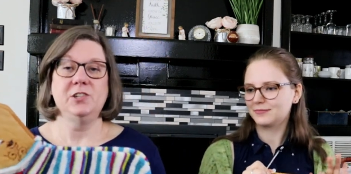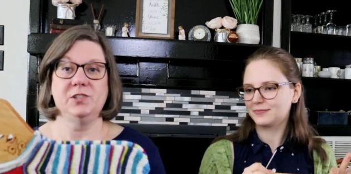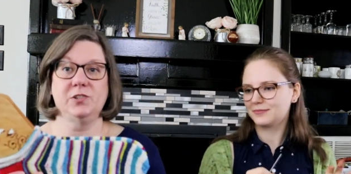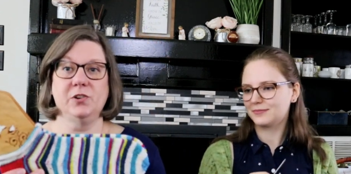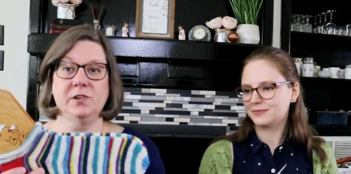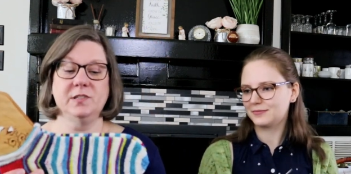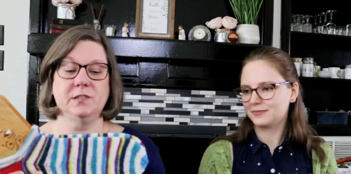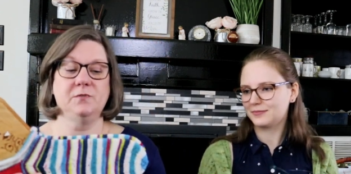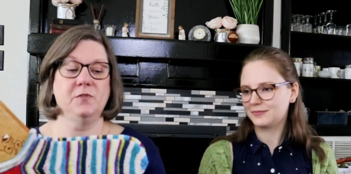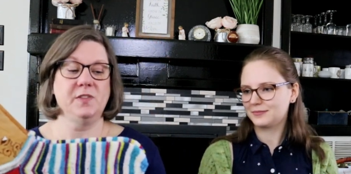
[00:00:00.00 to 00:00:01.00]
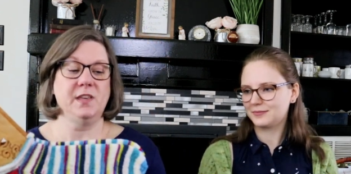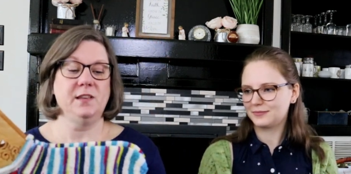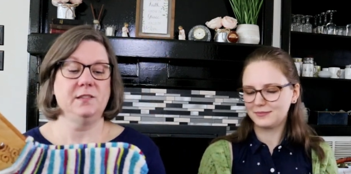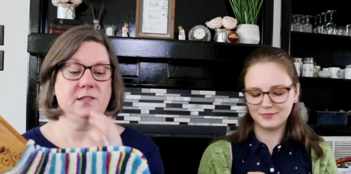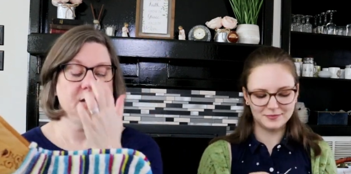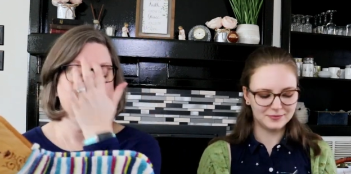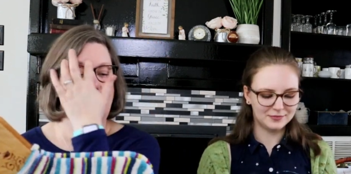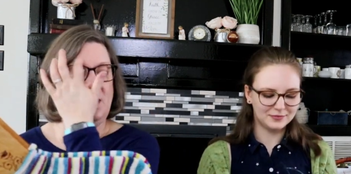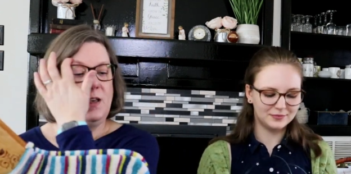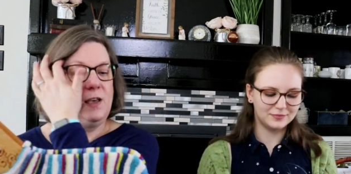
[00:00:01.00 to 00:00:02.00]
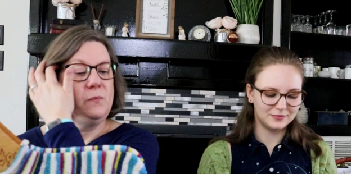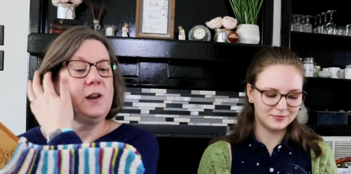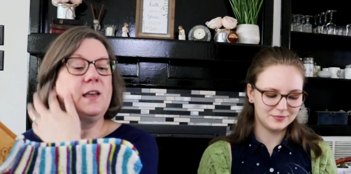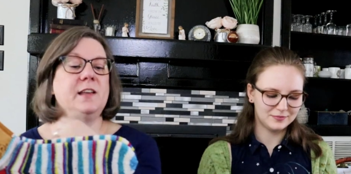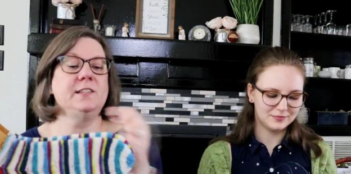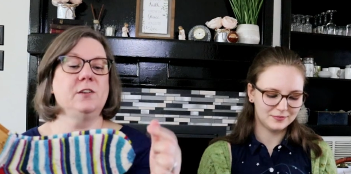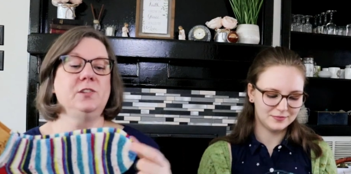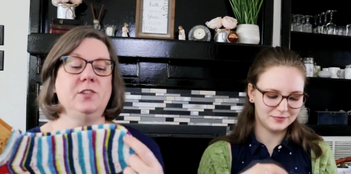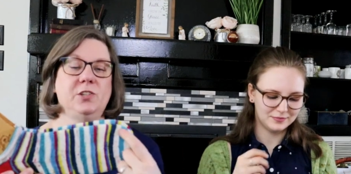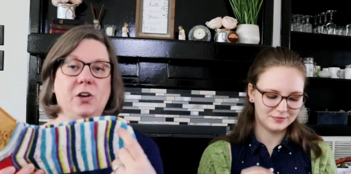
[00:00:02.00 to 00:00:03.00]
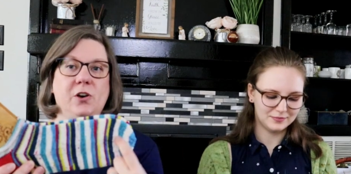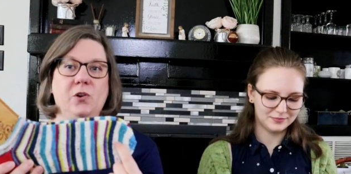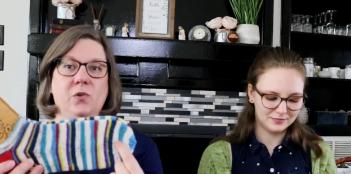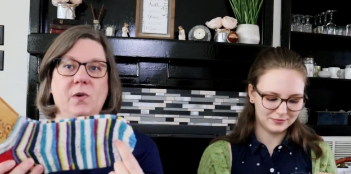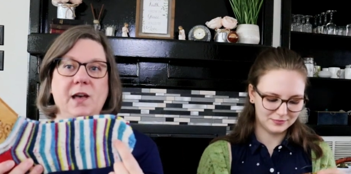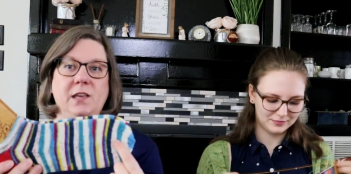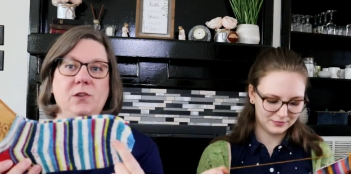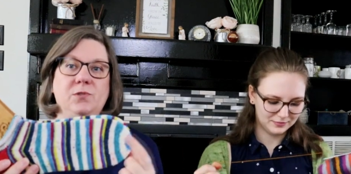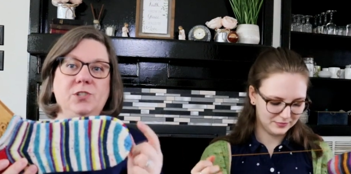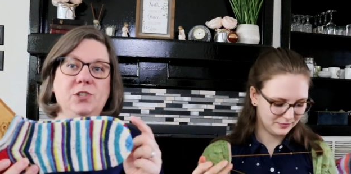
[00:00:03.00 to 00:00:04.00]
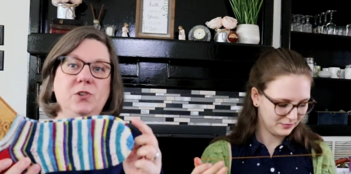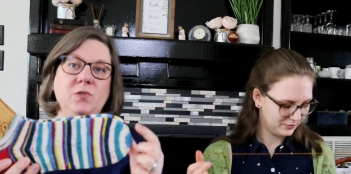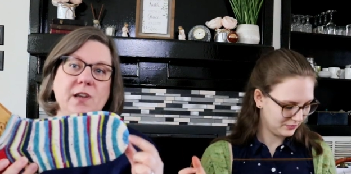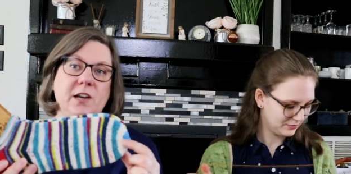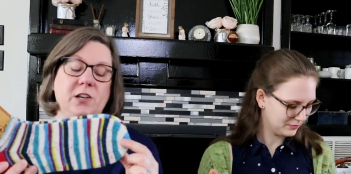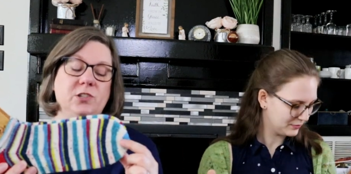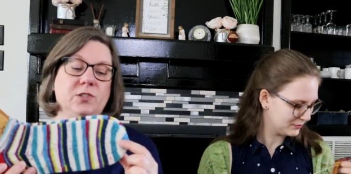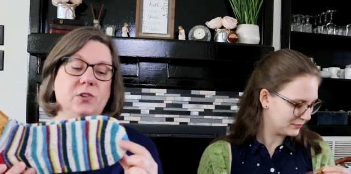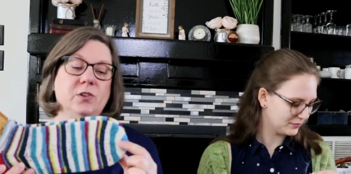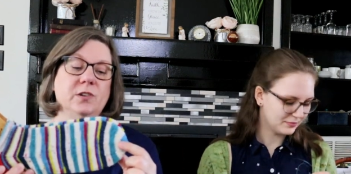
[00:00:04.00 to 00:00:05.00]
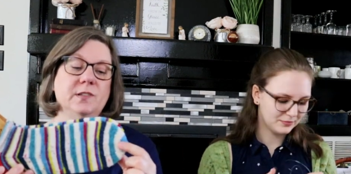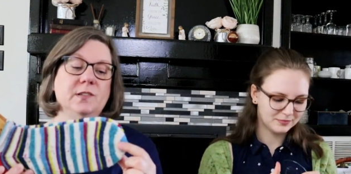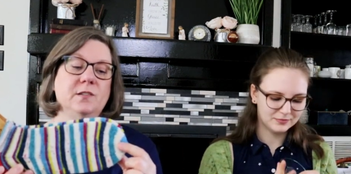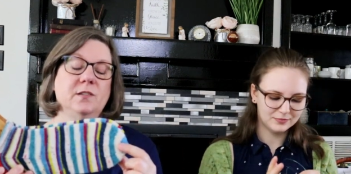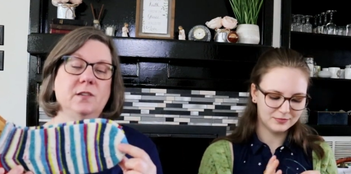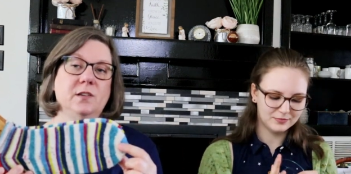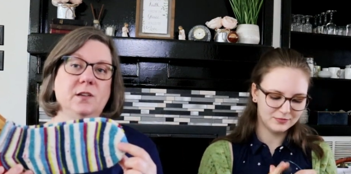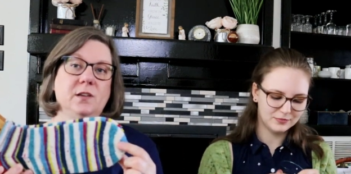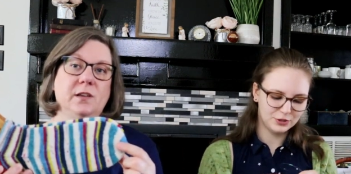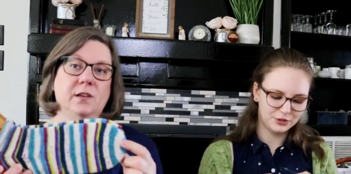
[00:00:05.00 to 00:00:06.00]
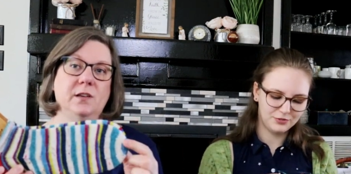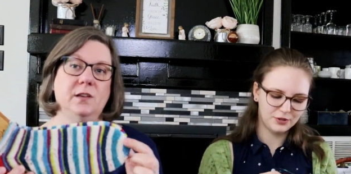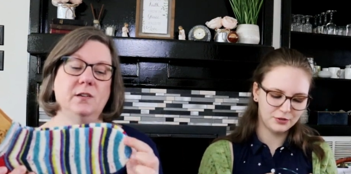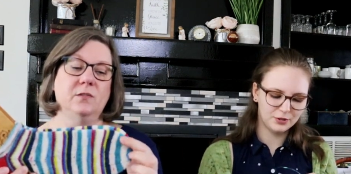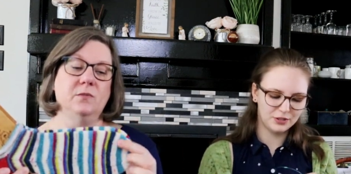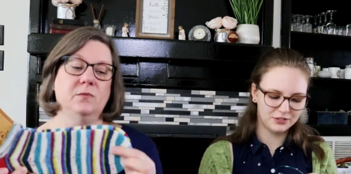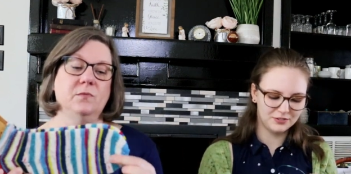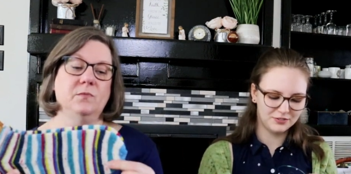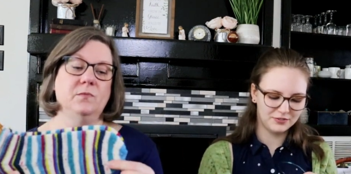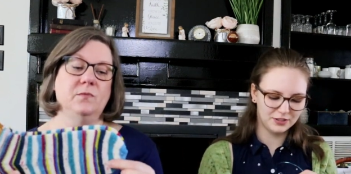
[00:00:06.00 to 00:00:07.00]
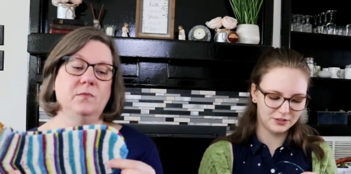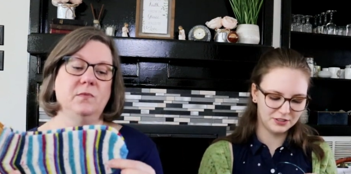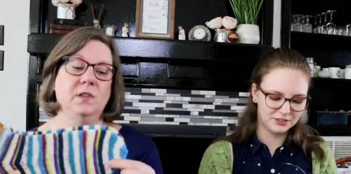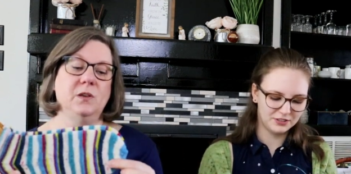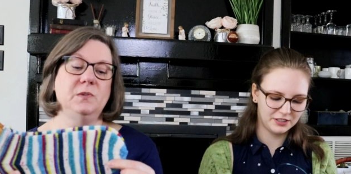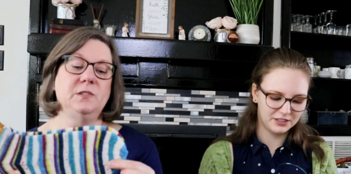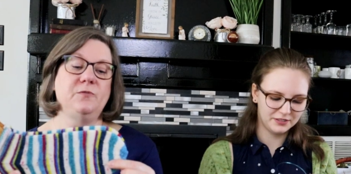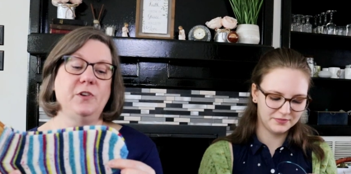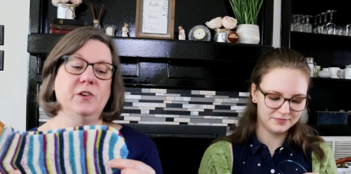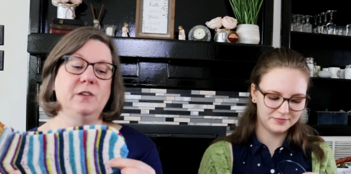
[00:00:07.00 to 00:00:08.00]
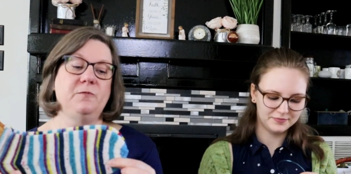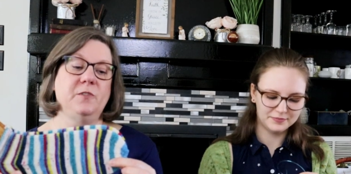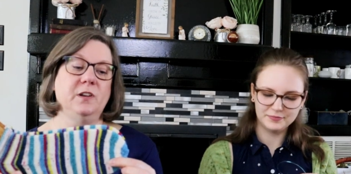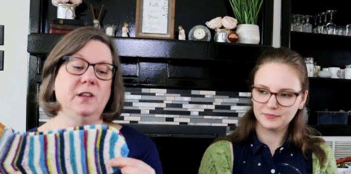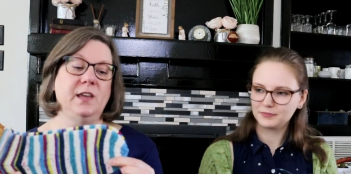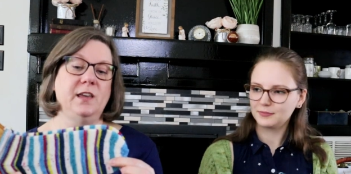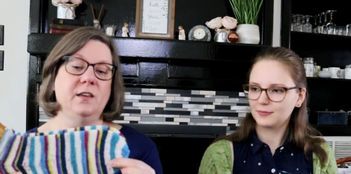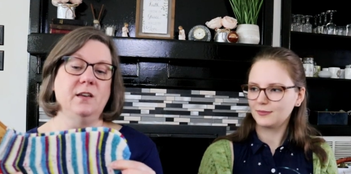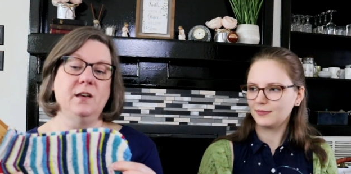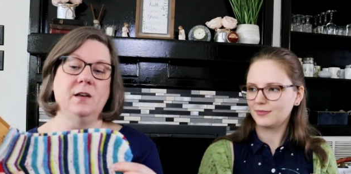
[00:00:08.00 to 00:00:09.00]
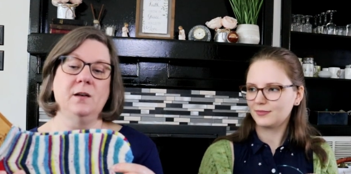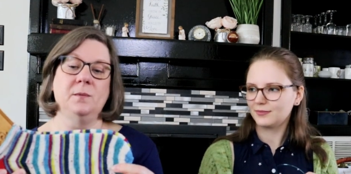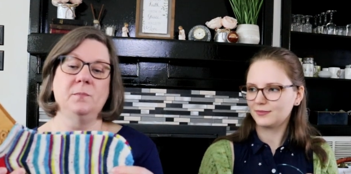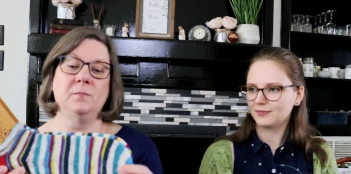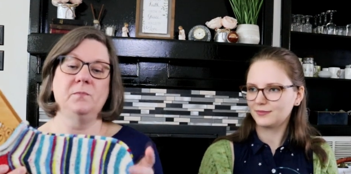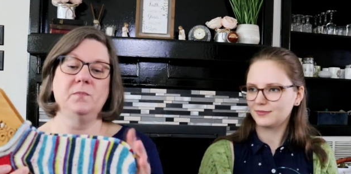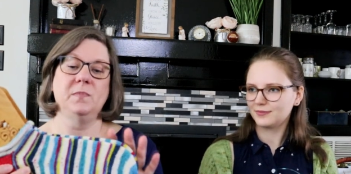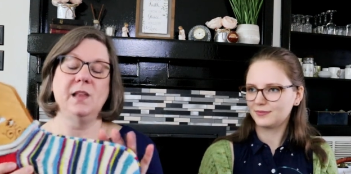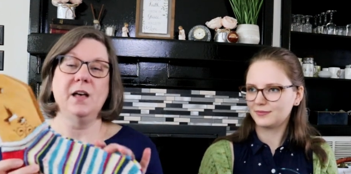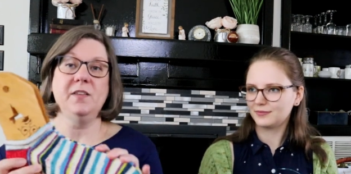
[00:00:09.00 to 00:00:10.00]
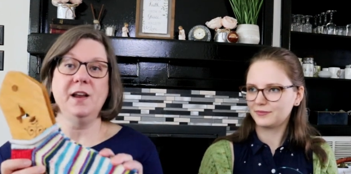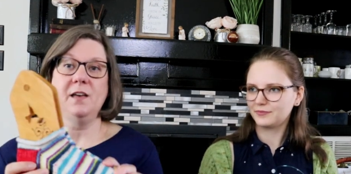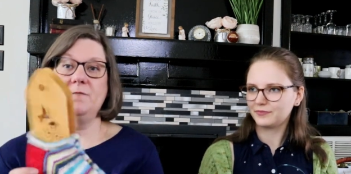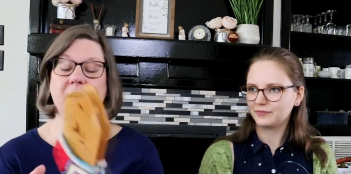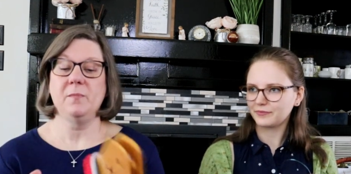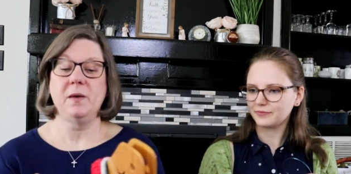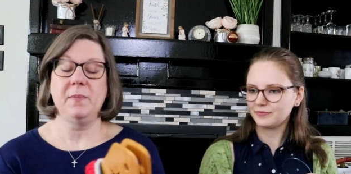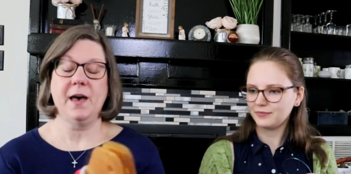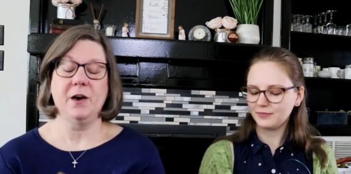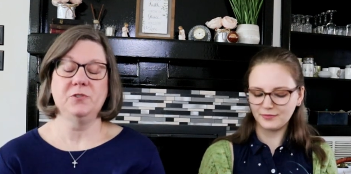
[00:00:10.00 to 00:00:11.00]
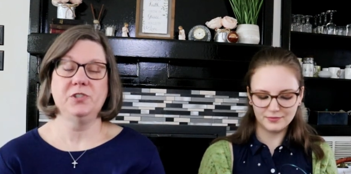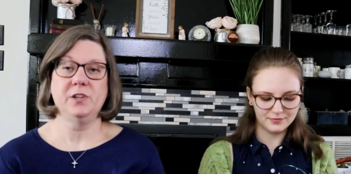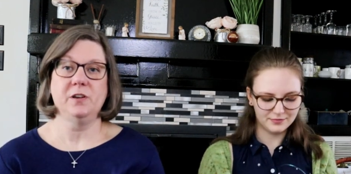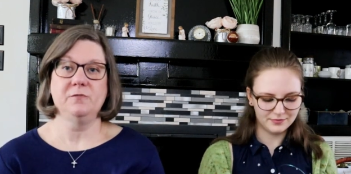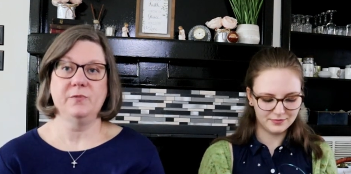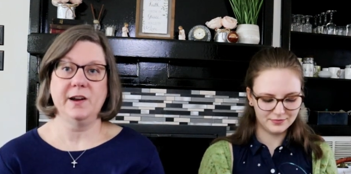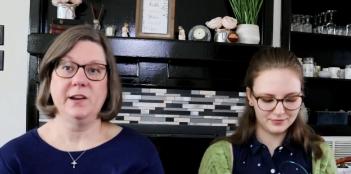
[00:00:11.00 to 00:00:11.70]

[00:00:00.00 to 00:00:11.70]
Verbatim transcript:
Speaker 1: inch circs for these. And when I got down to the toe, I used two nine inch circs.
Speaker 2: Which you felt were a little fiddly, It was
Speaker 1: very fiddly. Um, now that I have found my pouch of